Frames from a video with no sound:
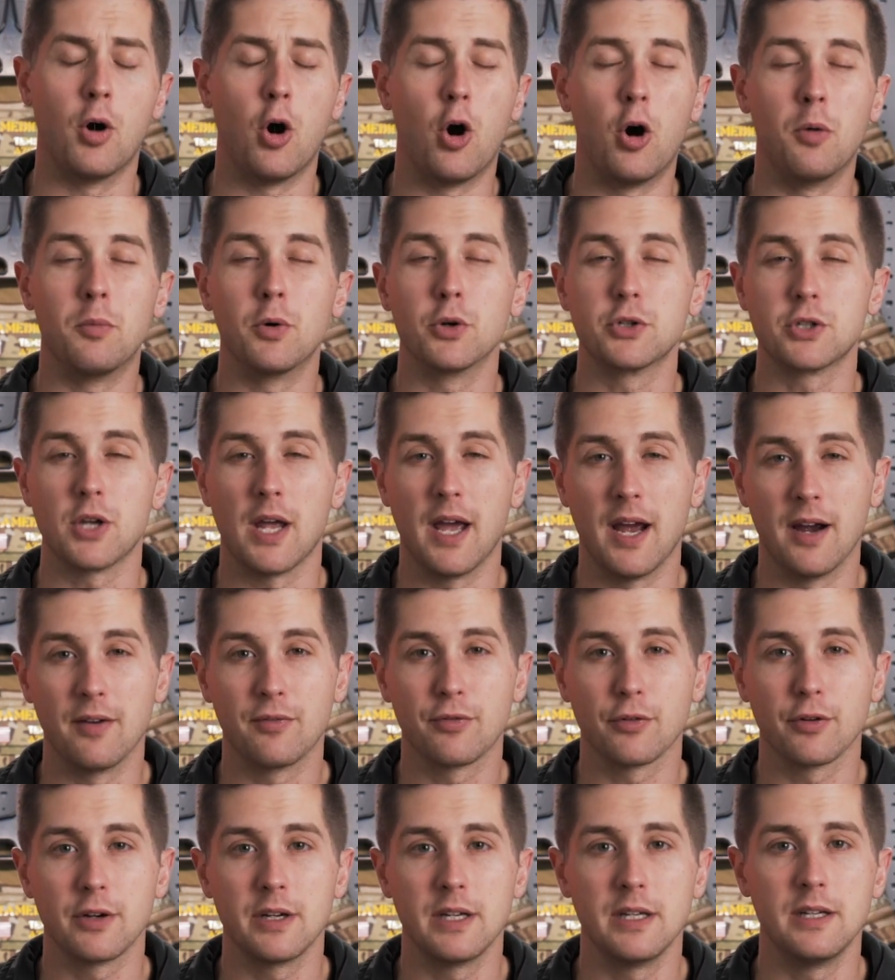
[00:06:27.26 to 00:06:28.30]
Almost
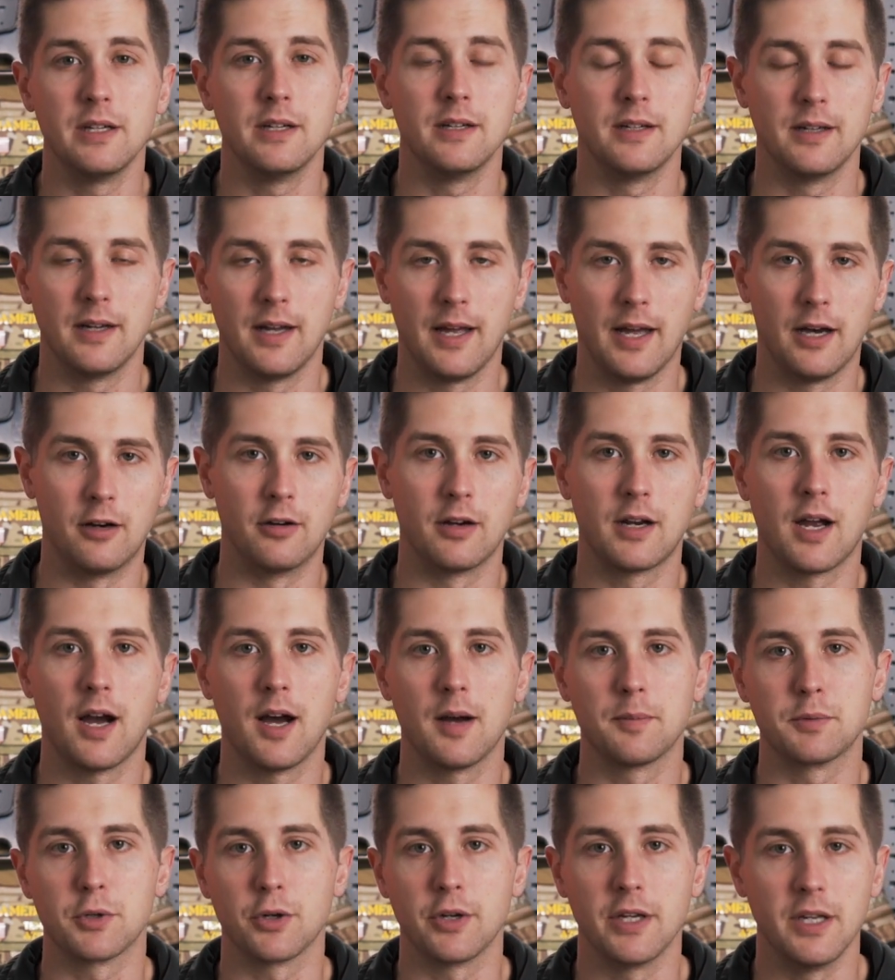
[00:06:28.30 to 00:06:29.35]
every
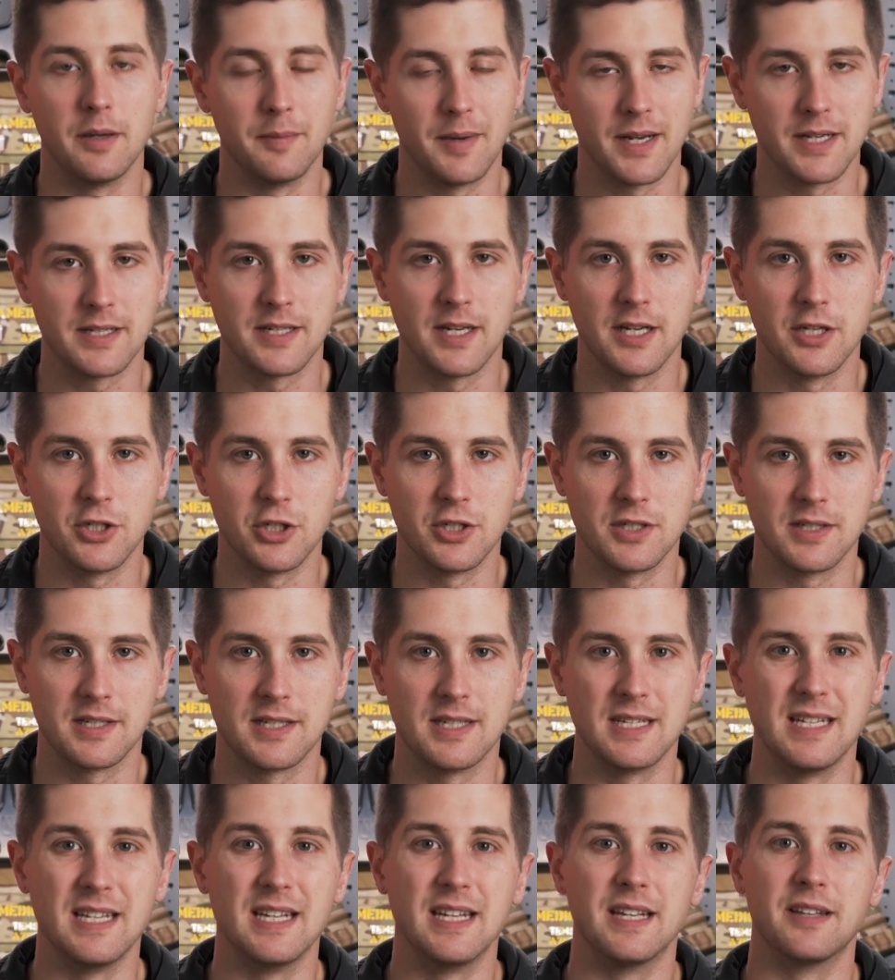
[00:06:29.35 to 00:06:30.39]
helicopter EMS
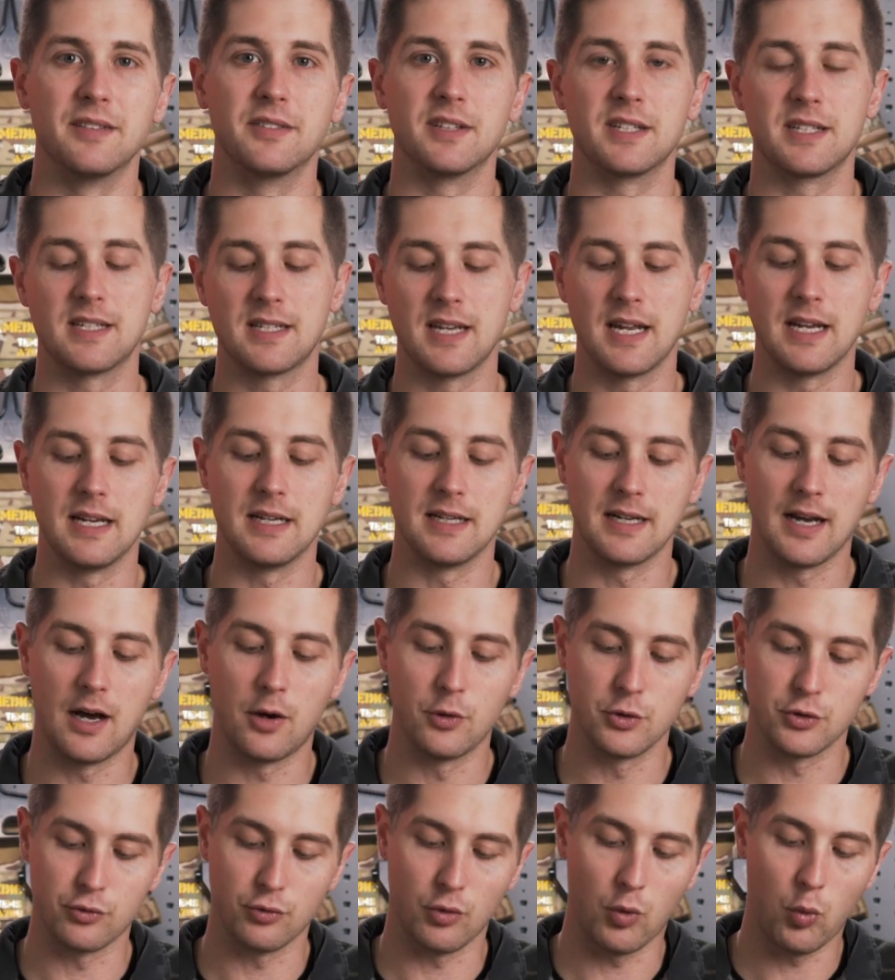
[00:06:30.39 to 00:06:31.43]
agency in the state
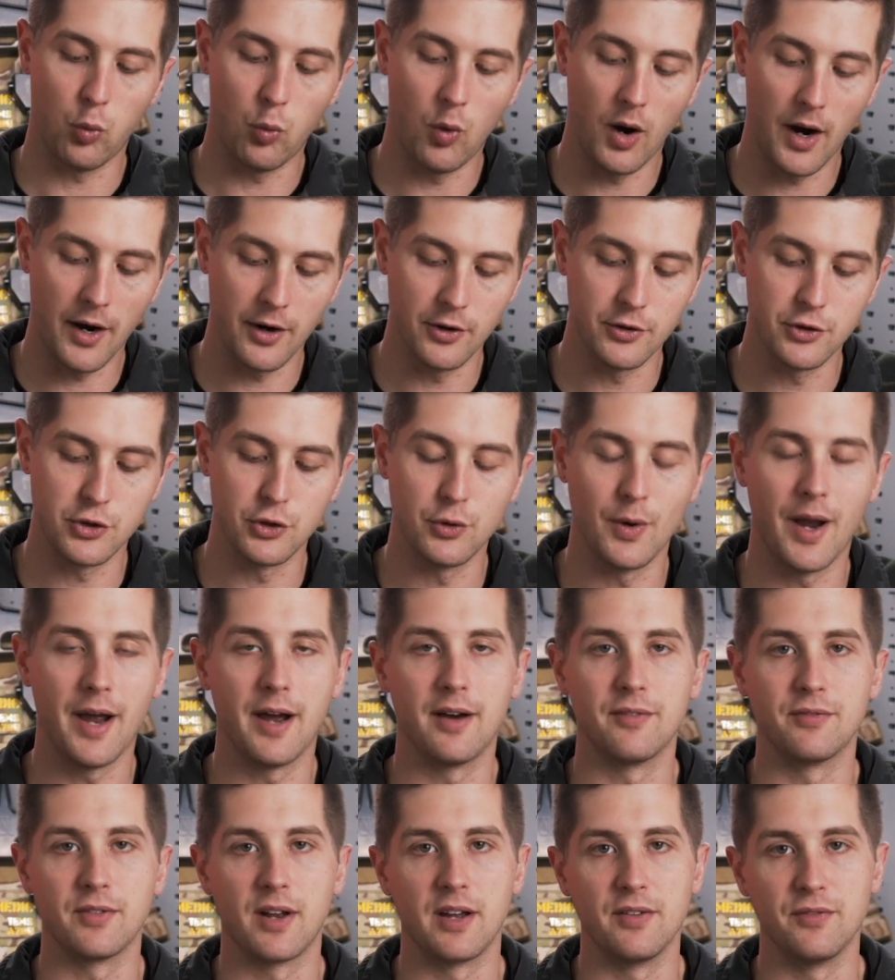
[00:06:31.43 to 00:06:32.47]
now is required to
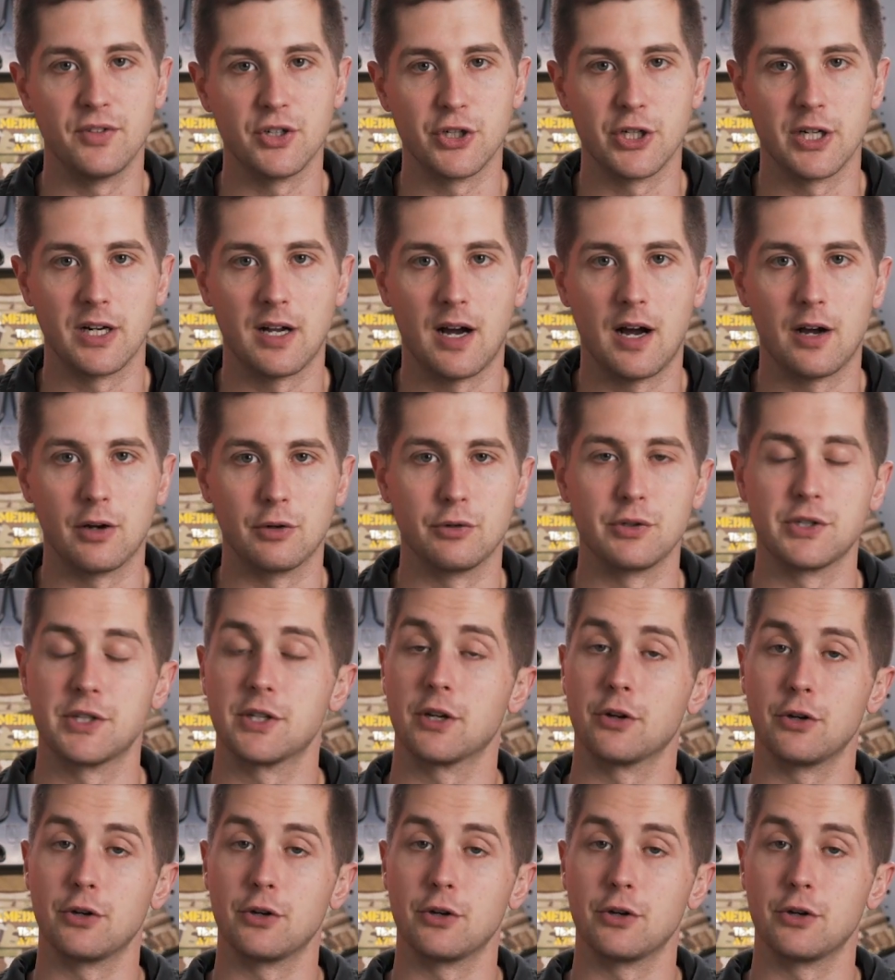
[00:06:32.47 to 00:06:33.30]
have night vision goggles.